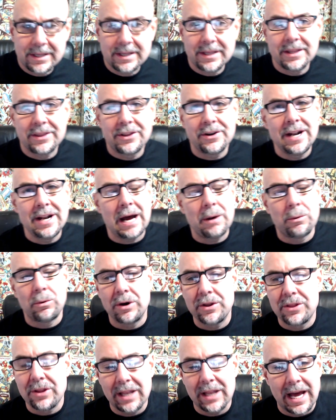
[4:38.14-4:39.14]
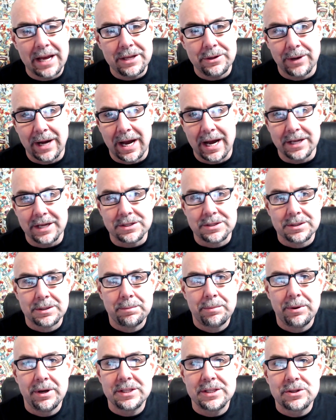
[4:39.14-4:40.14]
they're not worth a lot, you guys,
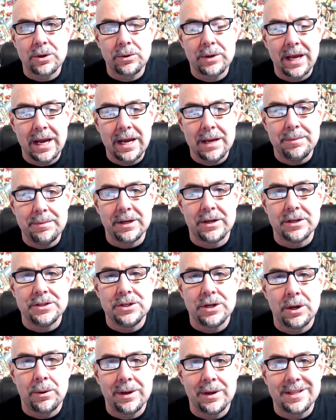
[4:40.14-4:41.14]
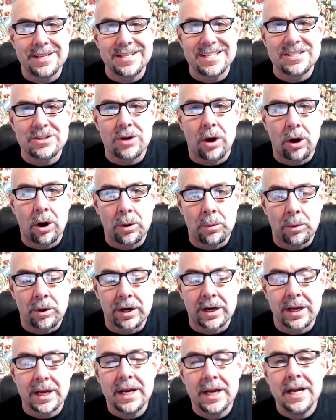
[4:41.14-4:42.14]
but it's okay because you know what? This is artwork.
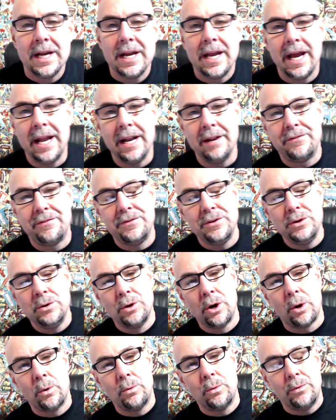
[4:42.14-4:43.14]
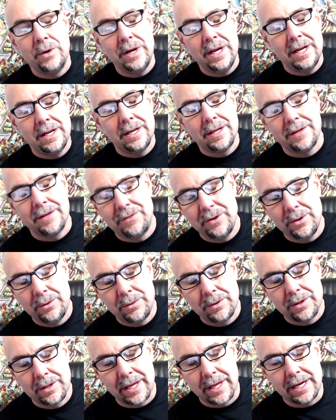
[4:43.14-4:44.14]
And if you don't read, if you
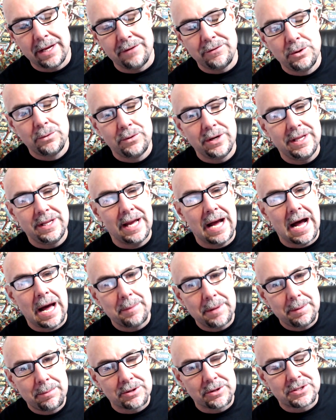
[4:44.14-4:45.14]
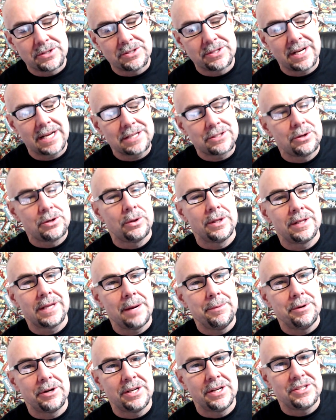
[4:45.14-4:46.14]
read the omnibuses, and that's the only time
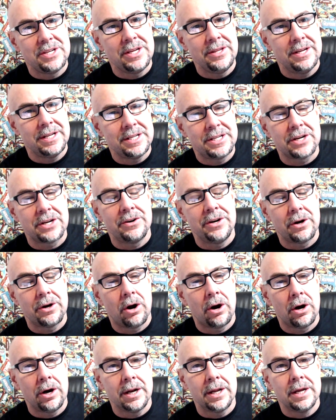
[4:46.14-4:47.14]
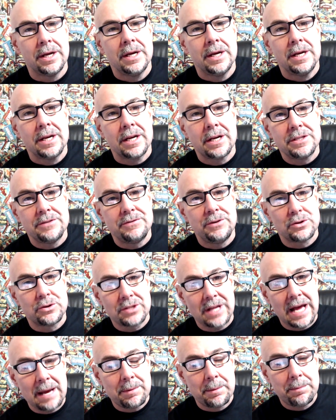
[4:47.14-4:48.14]
you're going to see the interior art, because if you
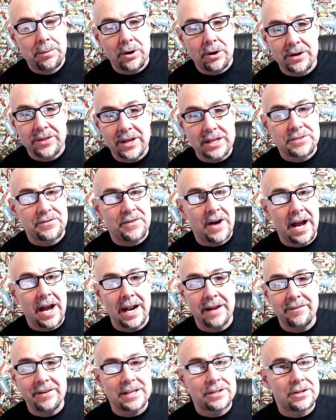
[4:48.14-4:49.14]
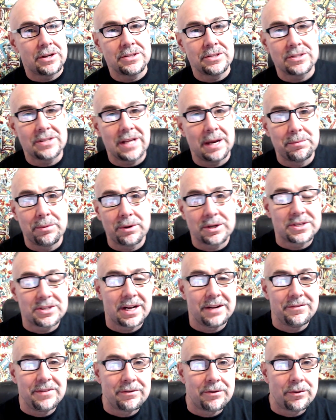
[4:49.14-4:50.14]
slab a book, that's fine. I've got tons of slab books that
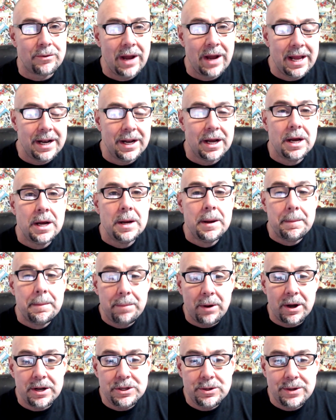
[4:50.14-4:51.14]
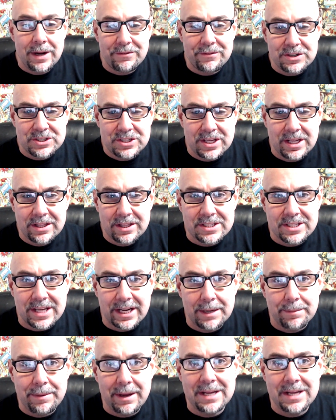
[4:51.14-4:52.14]
I've never read, but you never see the
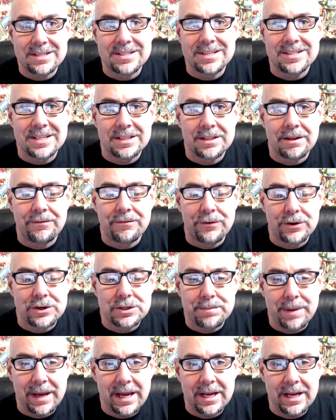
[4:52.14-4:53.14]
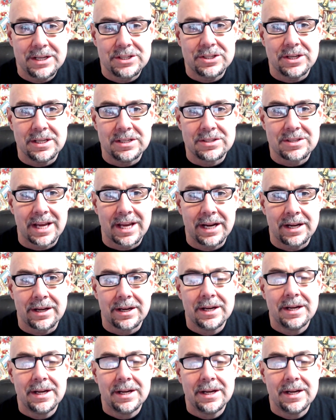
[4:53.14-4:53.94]
second page. The first page is like